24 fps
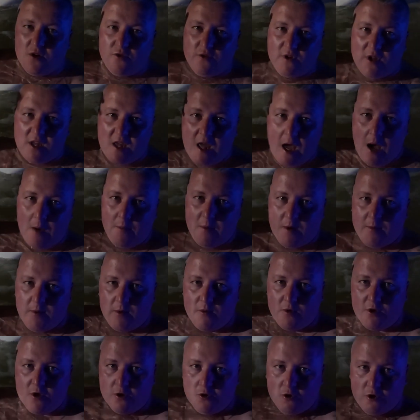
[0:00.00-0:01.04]
it on the camera, but
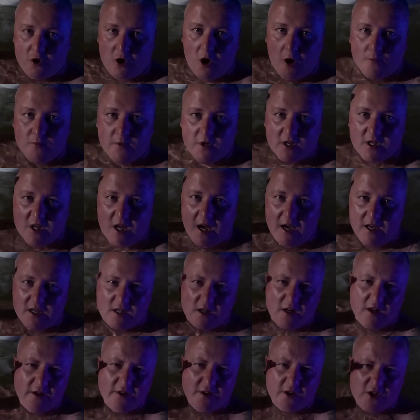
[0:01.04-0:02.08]
when you look up in the sky
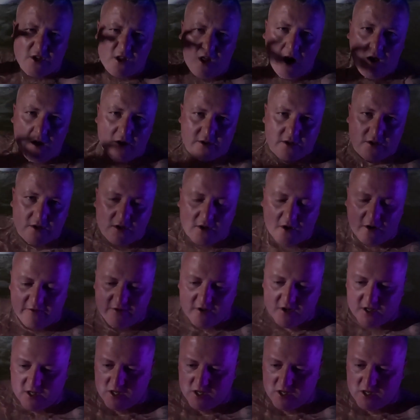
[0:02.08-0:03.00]
clear, the stars and stuff you